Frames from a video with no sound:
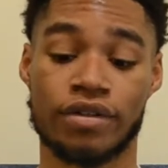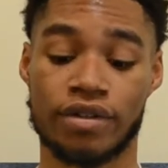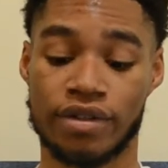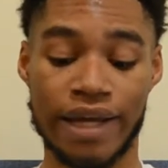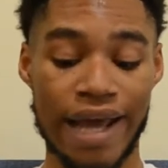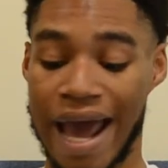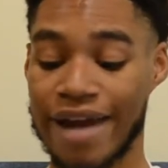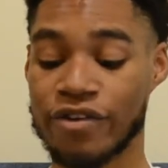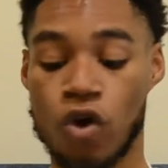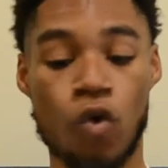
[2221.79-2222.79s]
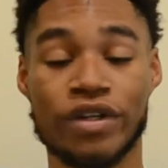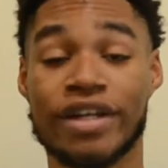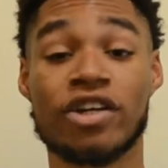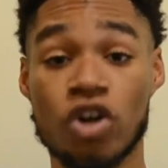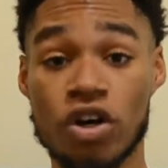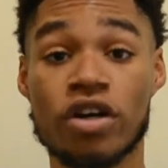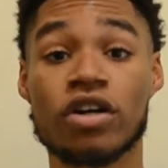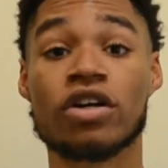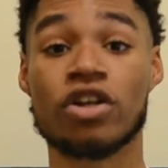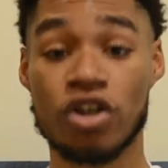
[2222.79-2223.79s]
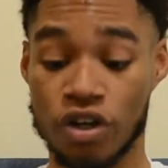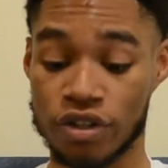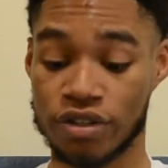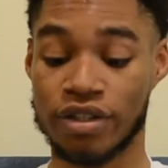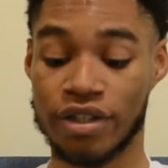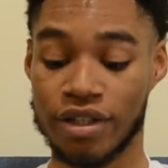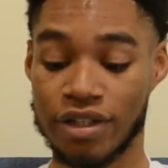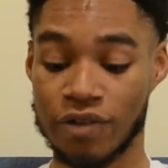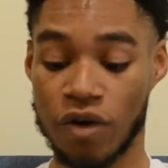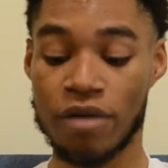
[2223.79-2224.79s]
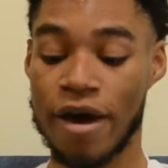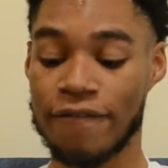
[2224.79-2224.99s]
They had no Cook. One of